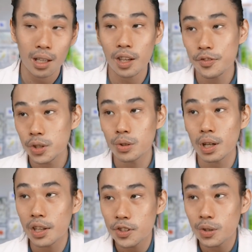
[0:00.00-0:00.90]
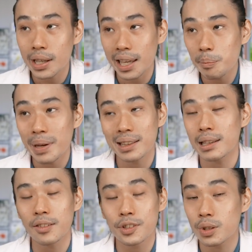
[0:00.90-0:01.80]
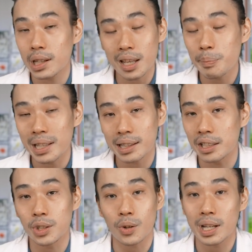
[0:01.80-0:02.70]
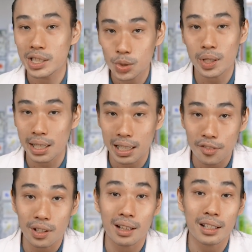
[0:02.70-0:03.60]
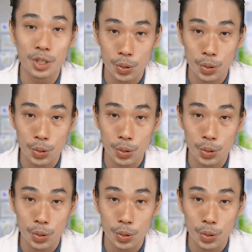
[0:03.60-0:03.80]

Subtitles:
If you can maintain your insulin level